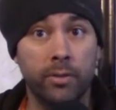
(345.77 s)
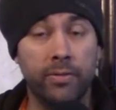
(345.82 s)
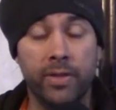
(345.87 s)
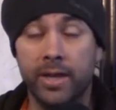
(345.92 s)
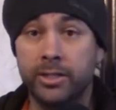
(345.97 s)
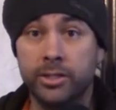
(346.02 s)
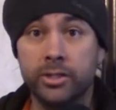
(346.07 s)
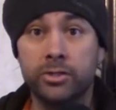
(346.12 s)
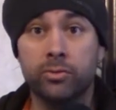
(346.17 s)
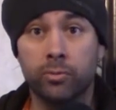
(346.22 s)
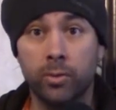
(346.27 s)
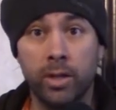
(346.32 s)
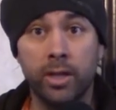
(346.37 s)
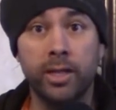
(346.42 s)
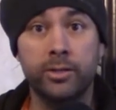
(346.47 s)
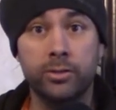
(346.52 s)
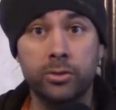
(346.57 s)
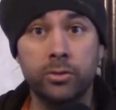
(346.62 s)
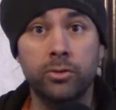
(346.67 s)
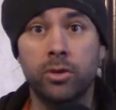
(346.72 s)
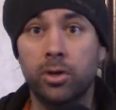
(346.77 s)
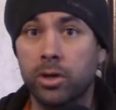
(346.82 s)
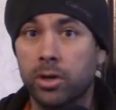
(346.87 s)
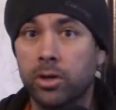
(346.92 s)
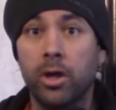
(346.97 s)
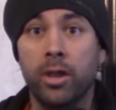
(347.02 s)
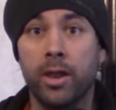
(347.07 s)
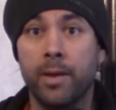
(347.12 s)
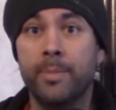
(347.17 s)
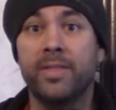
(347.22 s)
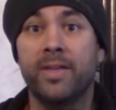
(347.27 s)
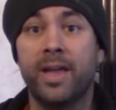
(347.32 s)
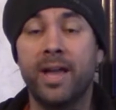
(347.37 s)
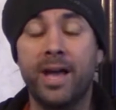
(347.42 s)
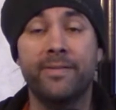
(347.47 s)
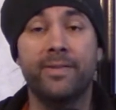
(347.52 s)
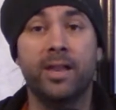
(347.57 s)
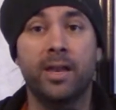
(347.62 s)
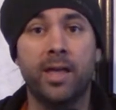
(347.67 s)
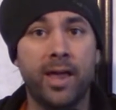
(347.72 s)
They just really do look good. I mean, they
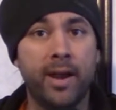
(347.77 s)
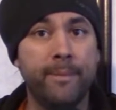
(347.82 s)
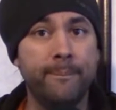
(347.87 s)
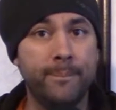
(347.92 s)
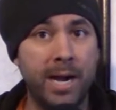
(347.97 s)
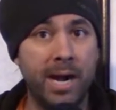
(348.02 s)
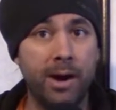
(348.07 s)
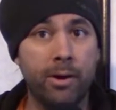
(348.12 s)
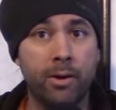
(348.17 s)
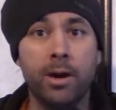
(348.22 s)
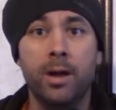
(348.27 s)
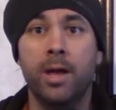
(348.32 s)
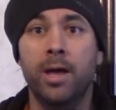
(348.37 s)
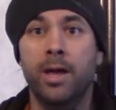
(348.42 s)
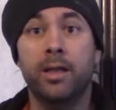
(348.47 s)
have a lot of power.